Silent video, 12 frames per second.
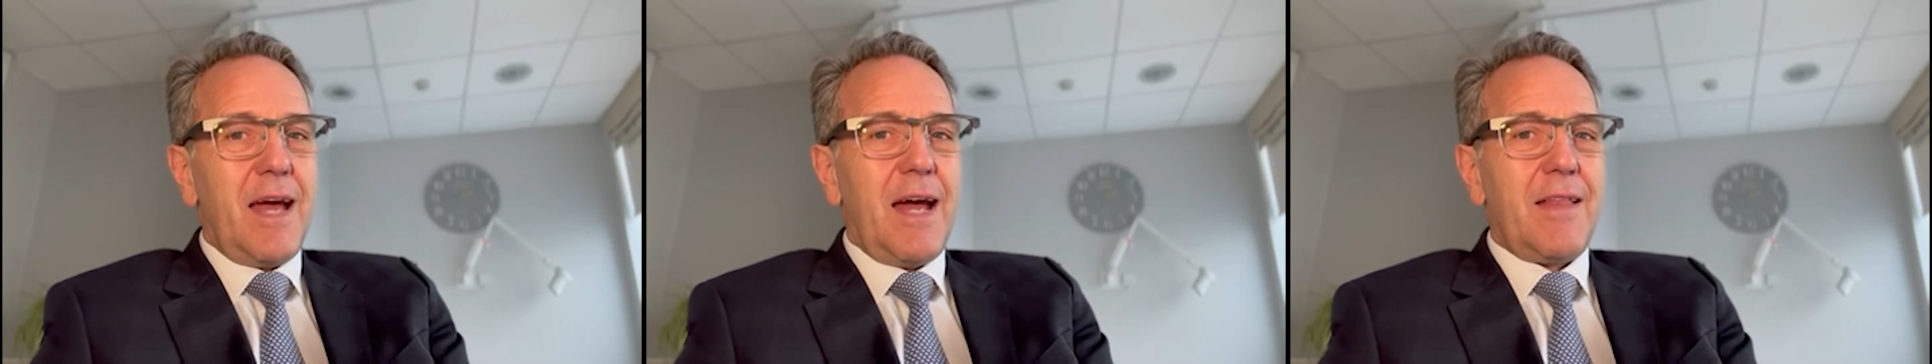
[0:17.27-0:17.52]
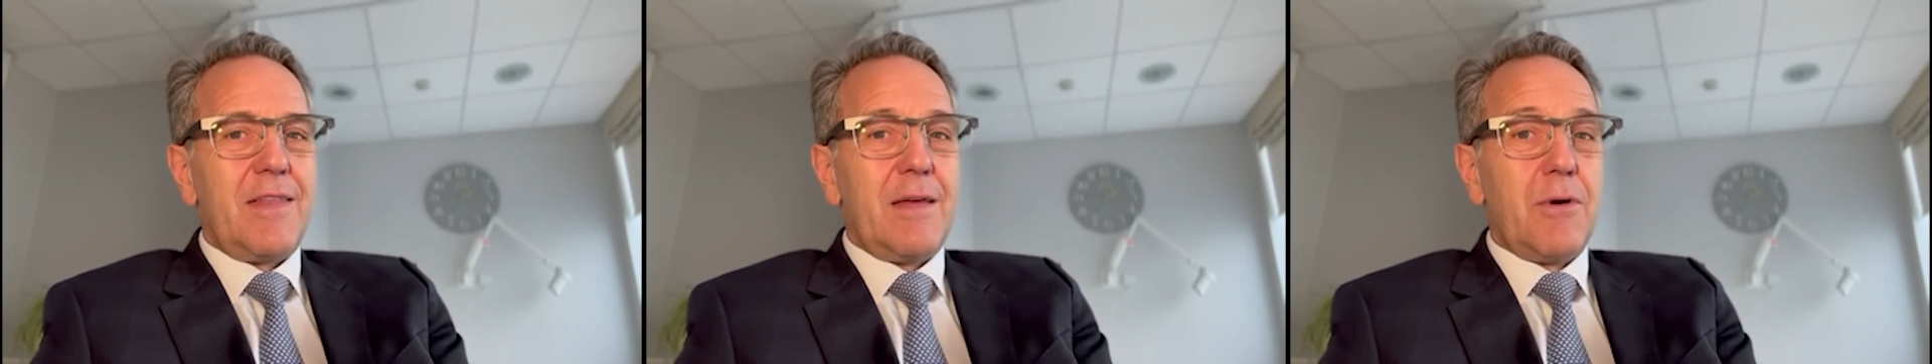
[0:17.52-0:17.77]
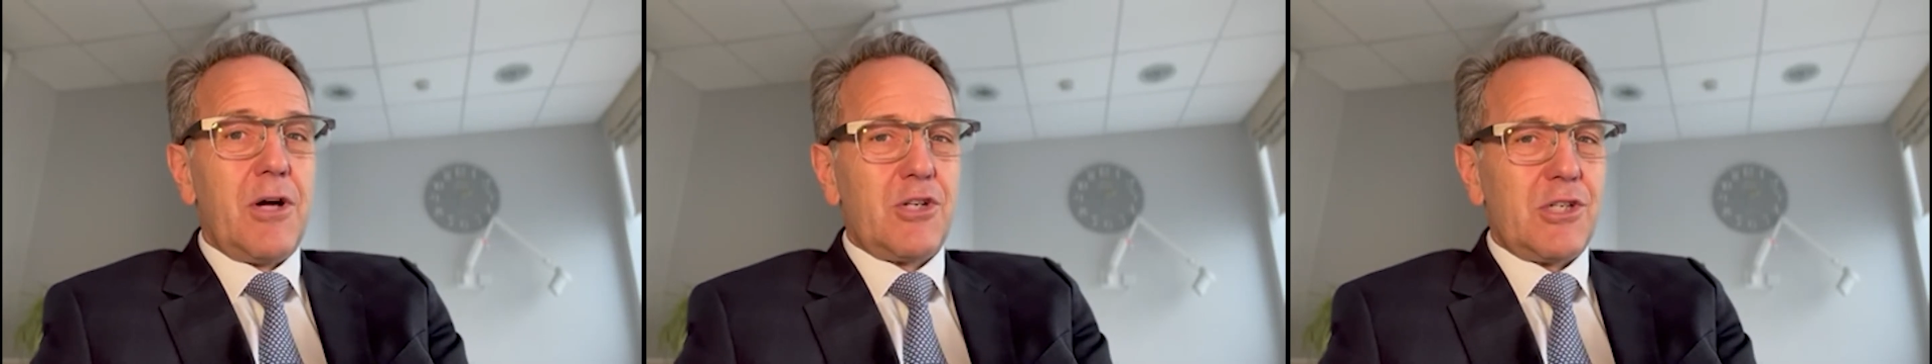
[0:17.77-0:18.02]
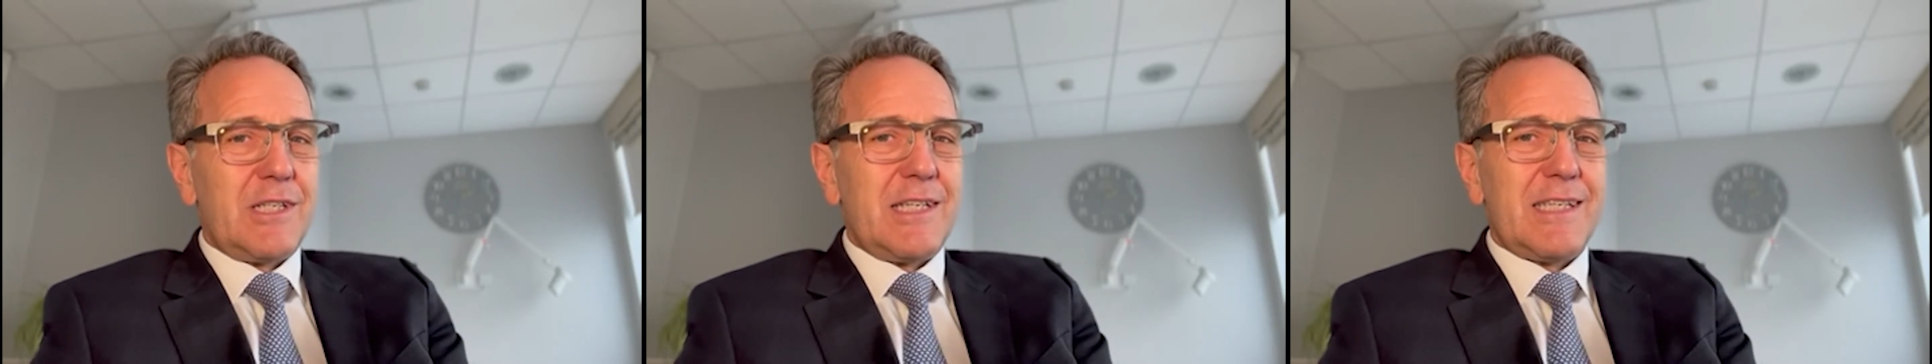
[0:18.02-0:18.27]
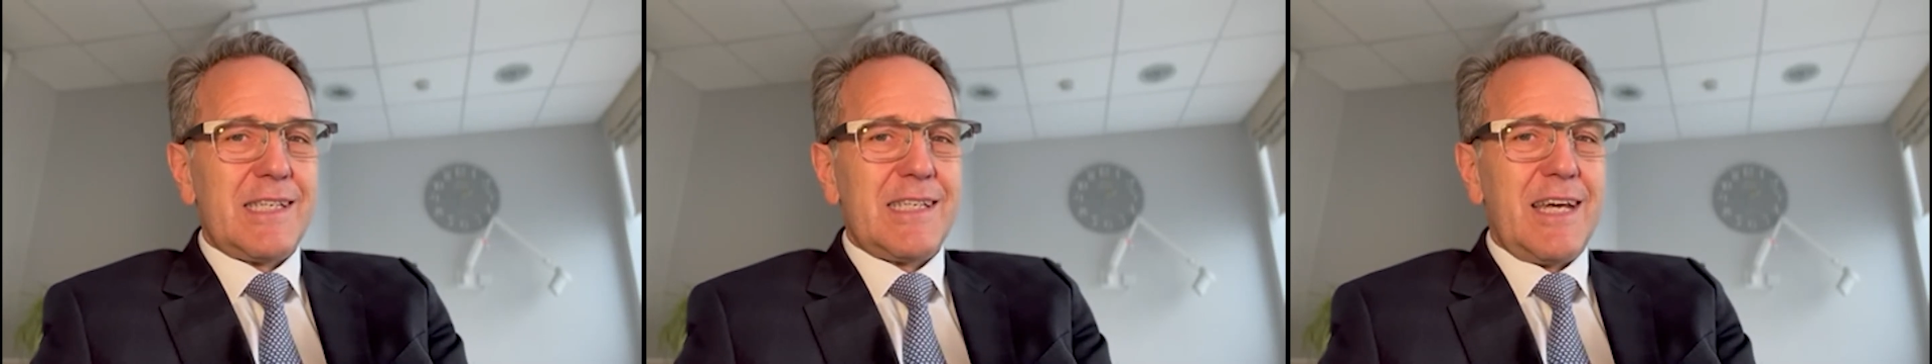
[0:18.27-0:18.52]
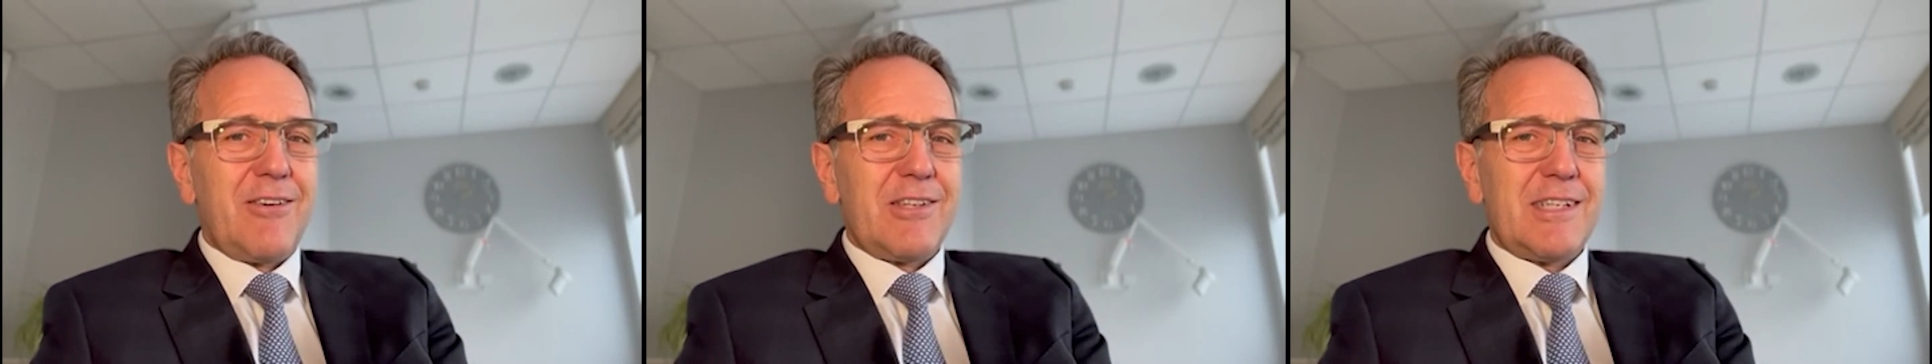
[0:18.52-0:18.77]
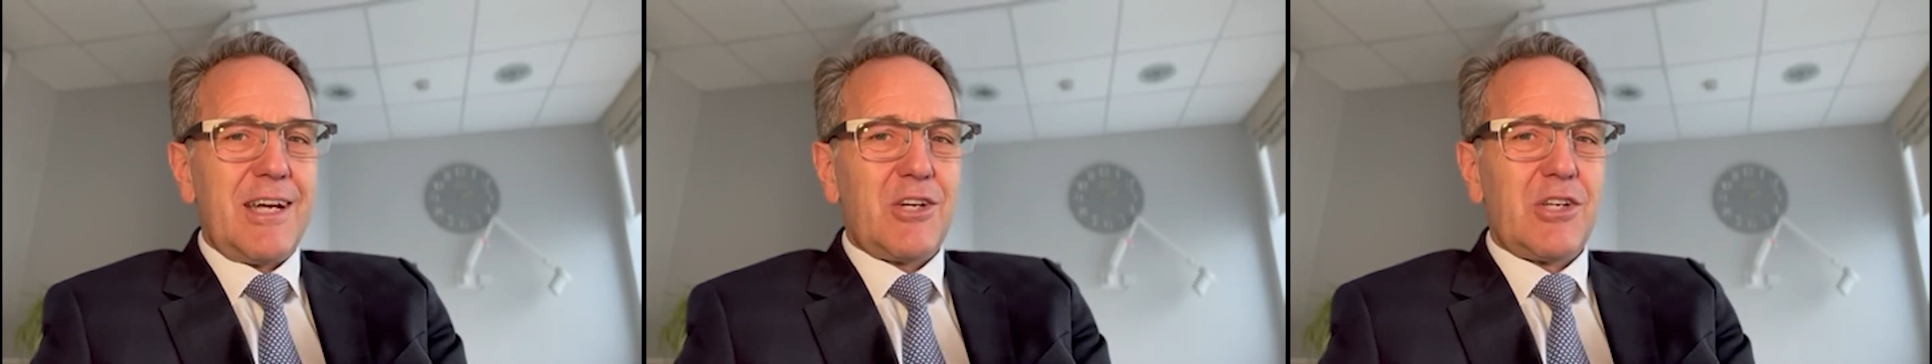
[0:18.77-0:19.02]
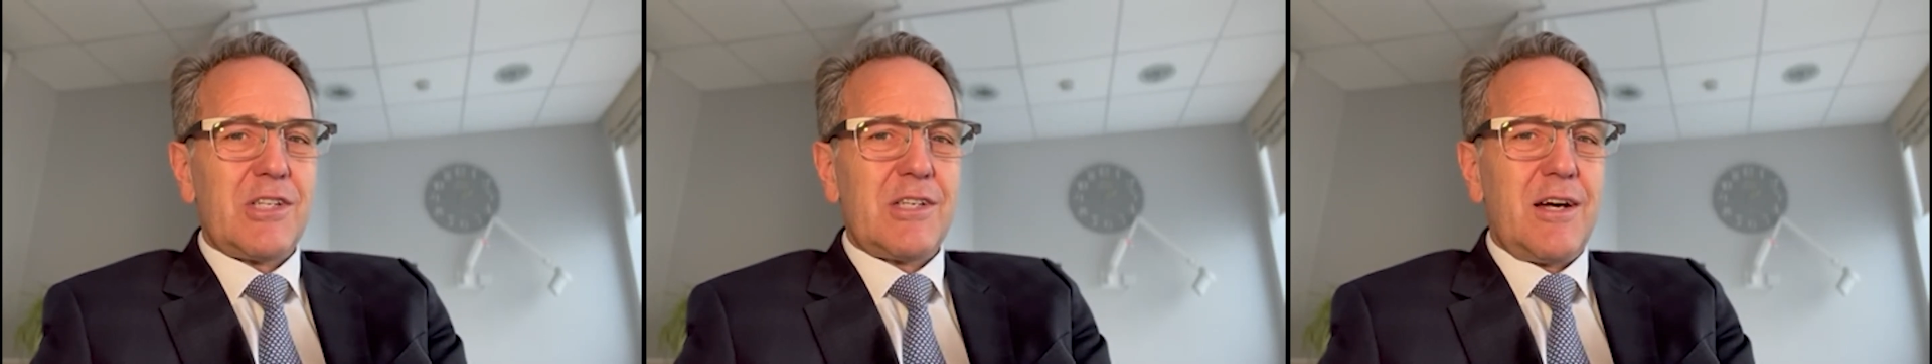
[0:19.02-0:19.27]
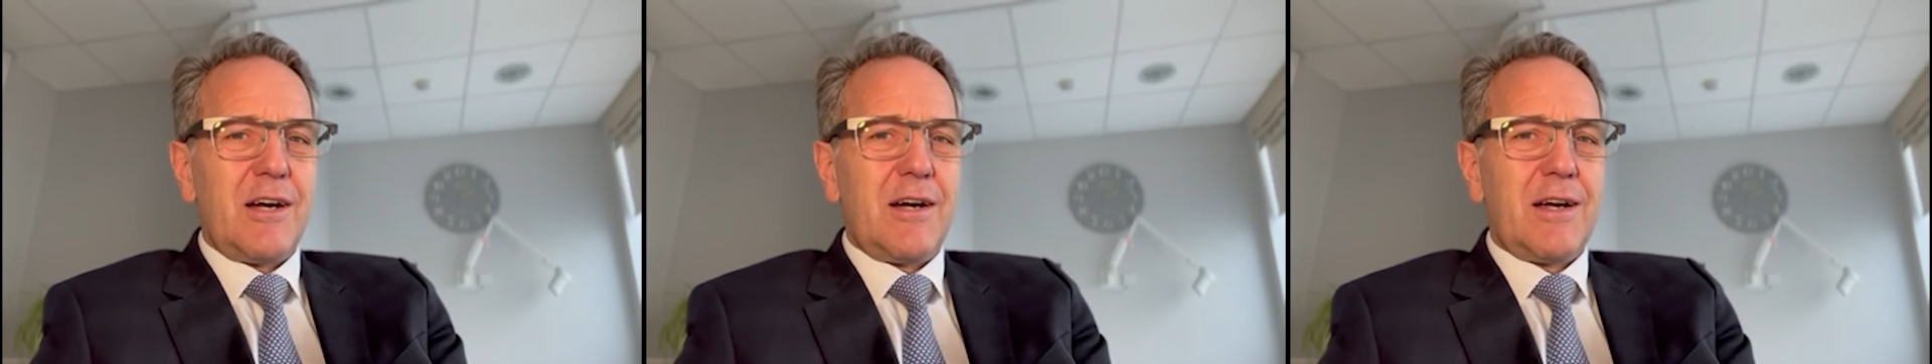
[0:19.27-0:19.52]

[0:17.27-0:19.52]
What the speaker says: And the emergency caesarean sections are